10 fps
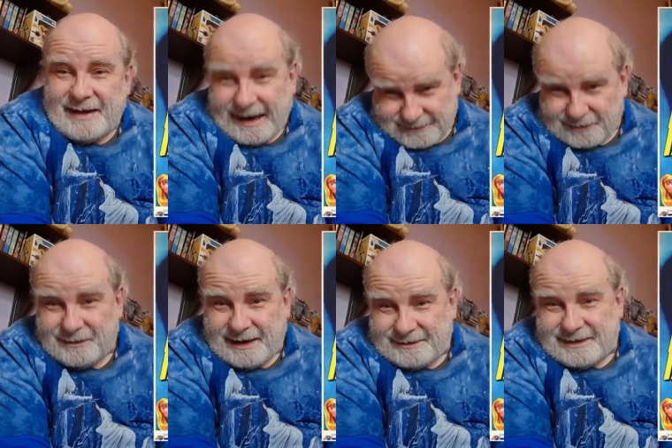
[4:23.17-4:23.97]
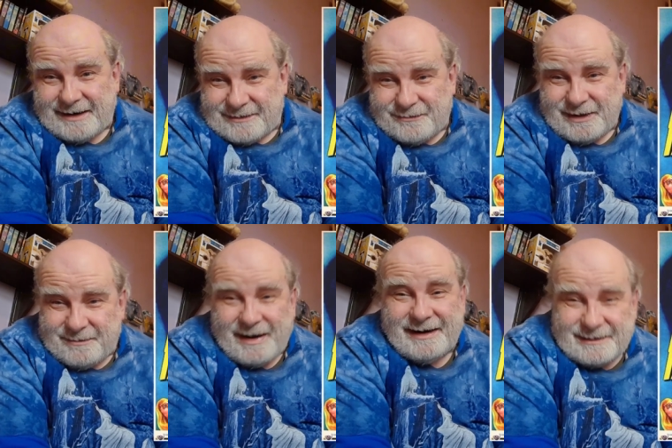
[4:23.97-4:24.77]
I do like the
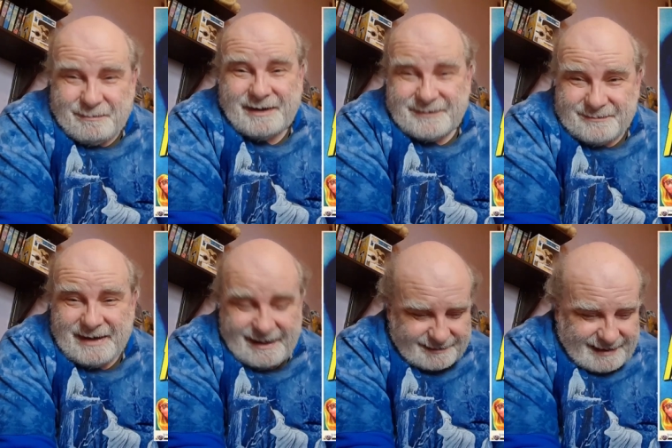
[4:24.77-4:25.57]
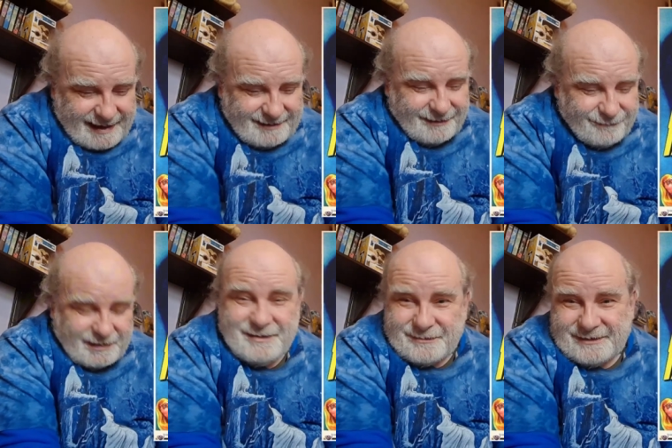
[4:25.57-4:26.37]
remake, but yes, I love
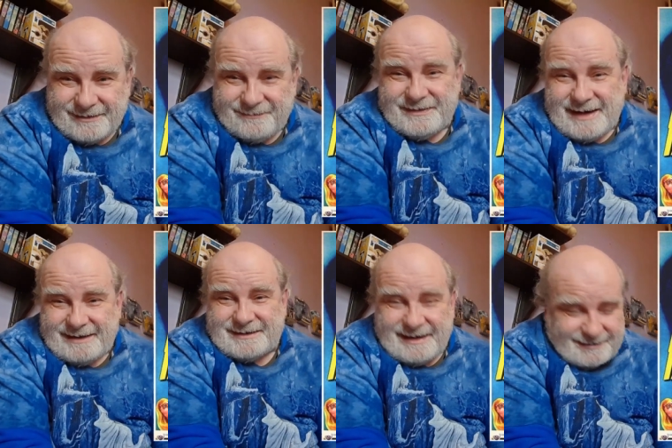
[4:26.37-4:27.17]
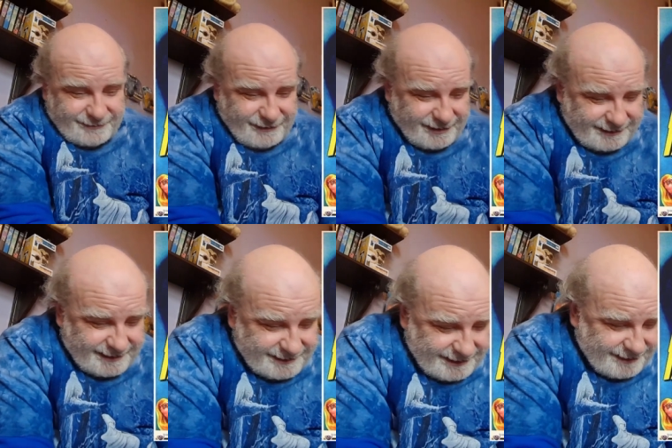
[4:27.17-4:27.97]
Dune. 1984,
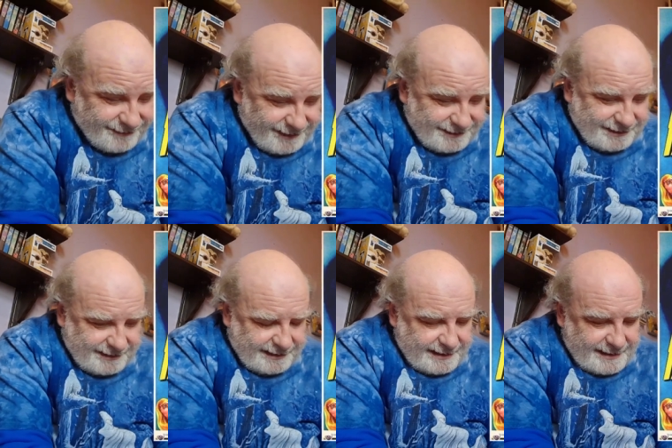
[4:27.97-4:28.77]
Lynch's version.